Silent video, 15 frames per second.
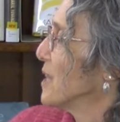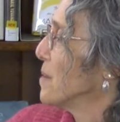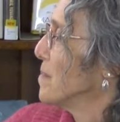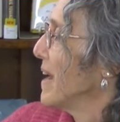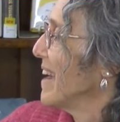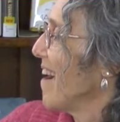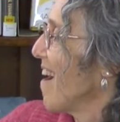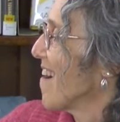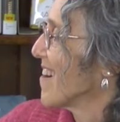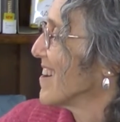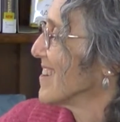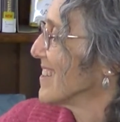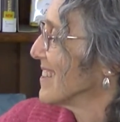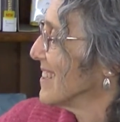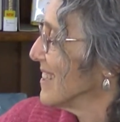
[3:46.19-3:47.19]
on my
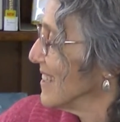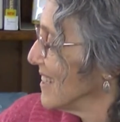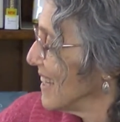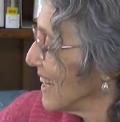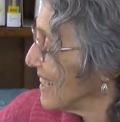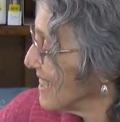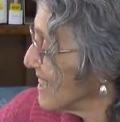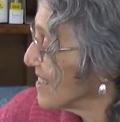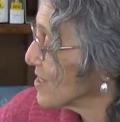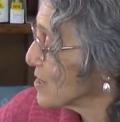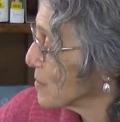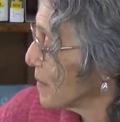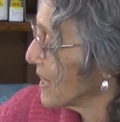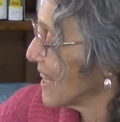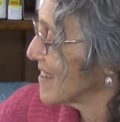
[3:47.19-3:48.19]
heart, and
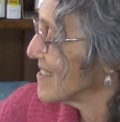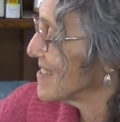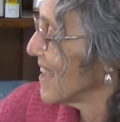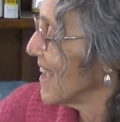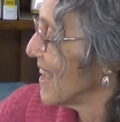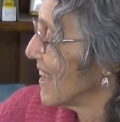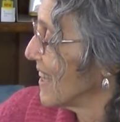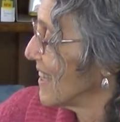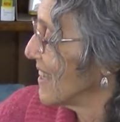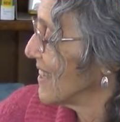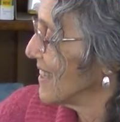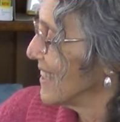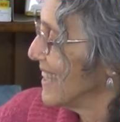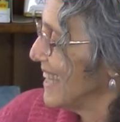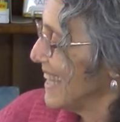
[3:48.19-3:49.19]
here's what I say.
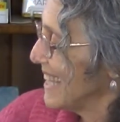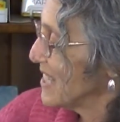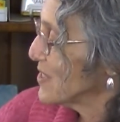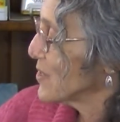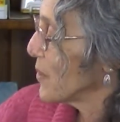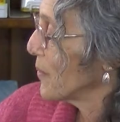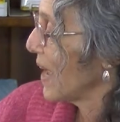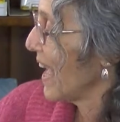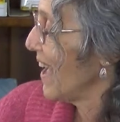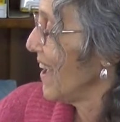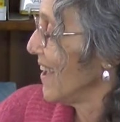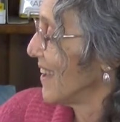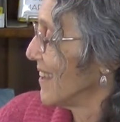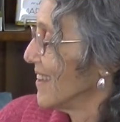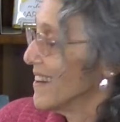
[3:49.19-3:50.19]
It's
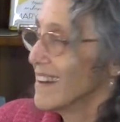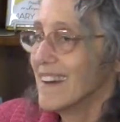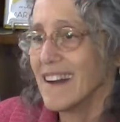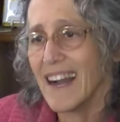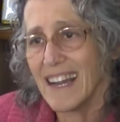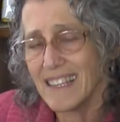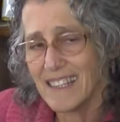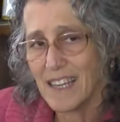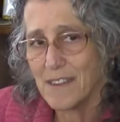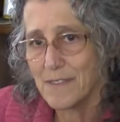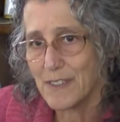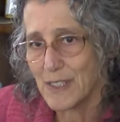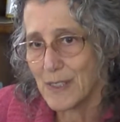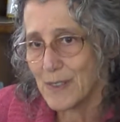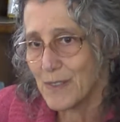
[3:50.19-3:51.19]
okay. I
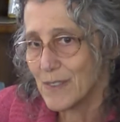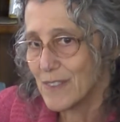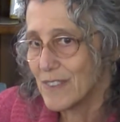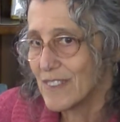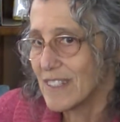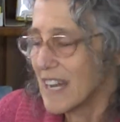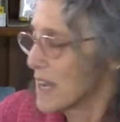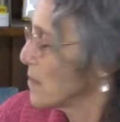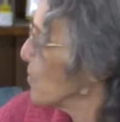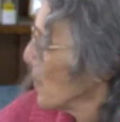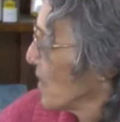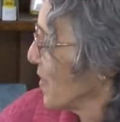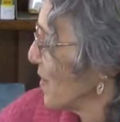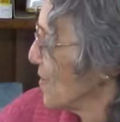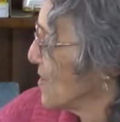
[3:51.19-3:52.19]
love you. I'm
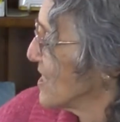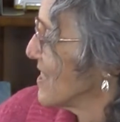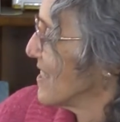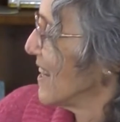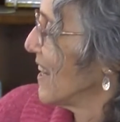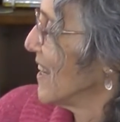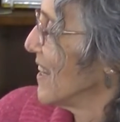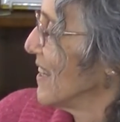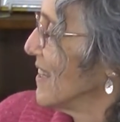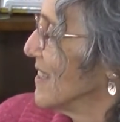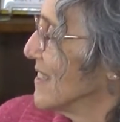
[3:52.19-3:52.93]
with you today.